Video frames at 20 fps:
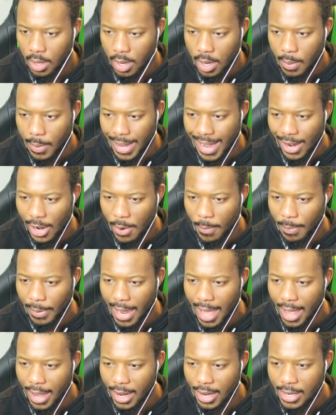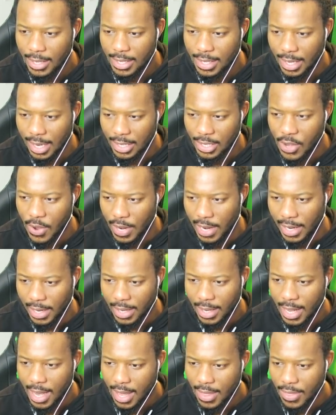Alright, we got our pliers. Let's go ahead
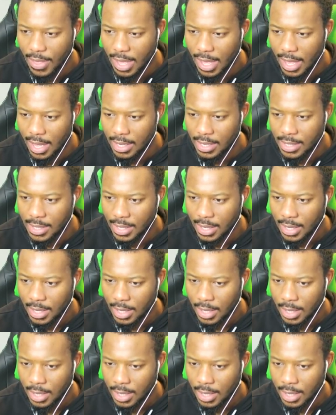and cut this.